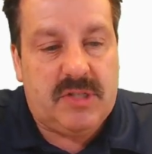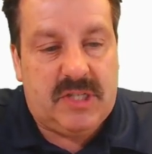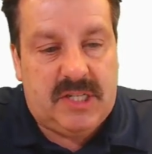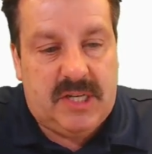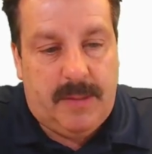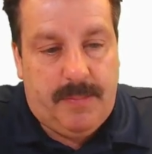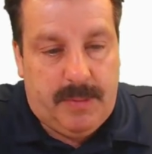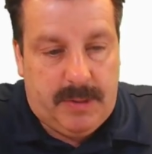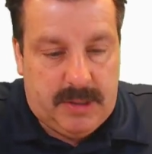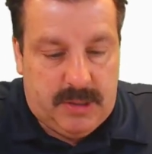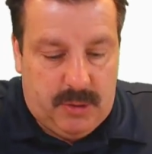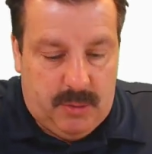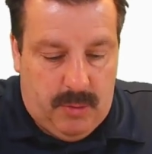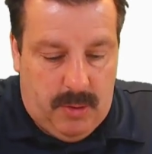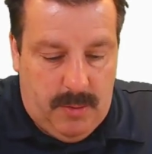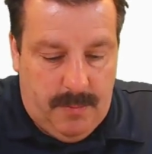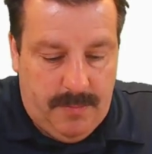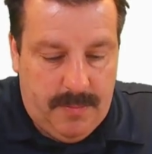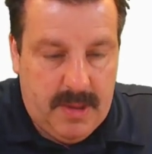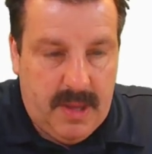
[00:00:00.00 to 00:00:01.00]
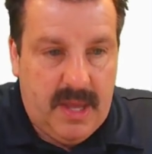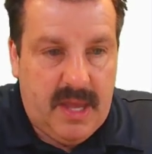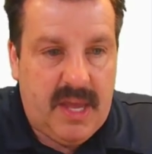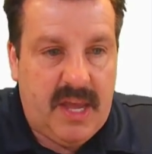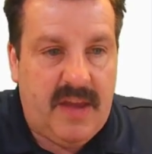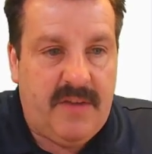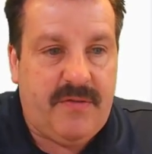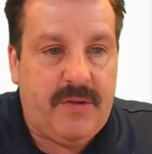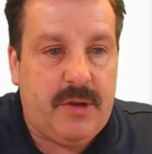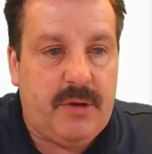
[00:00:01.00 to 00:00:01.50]
snipping tool.
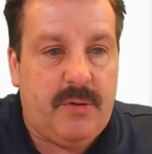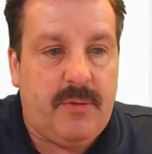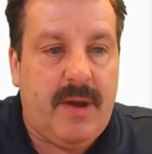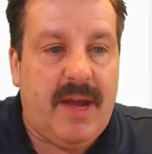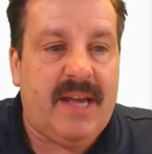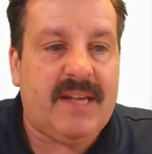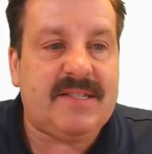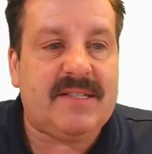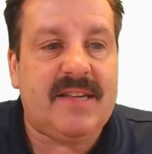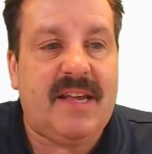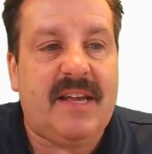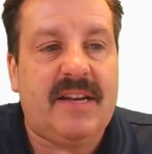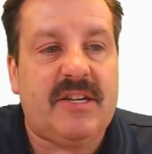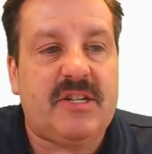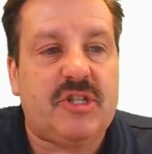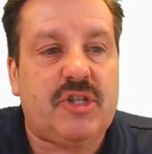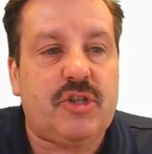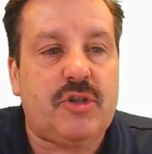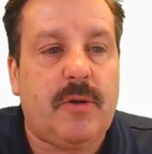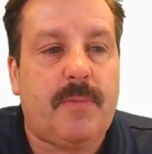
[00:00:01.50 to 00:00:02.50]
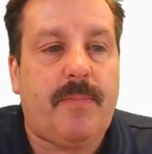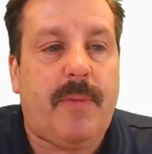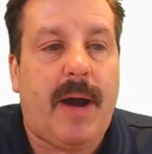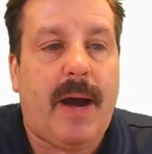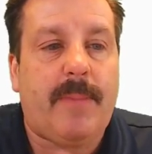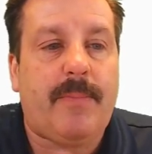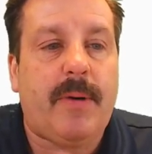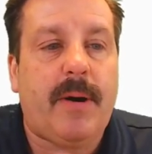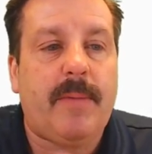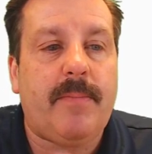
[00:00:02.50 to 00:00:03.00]
If you do SN it should
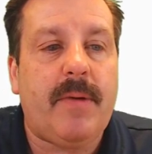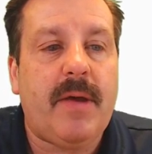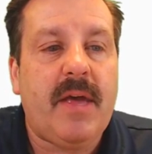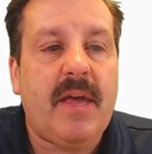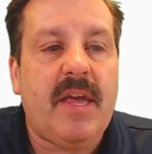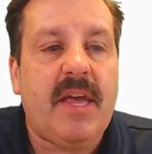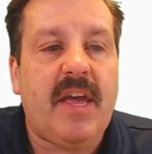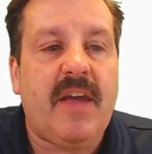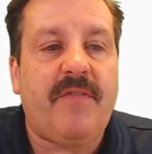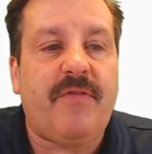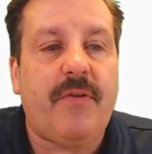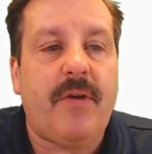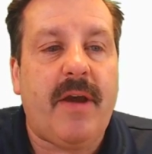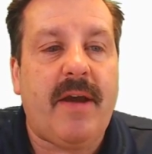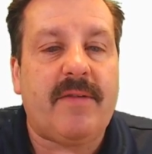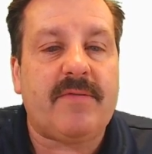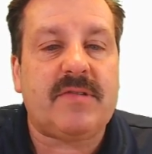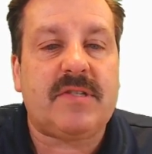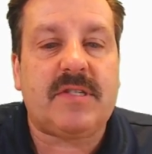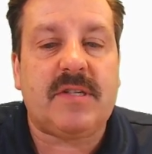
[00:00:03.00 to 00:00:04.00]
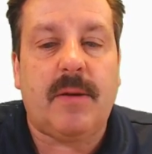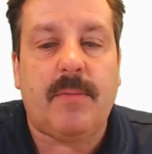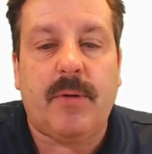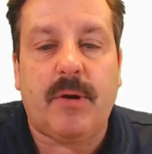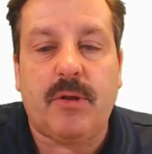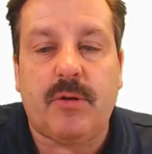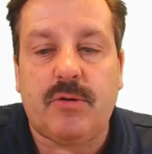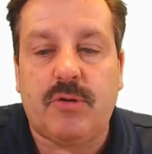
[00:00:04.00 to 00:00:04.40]
pop up. If you have some other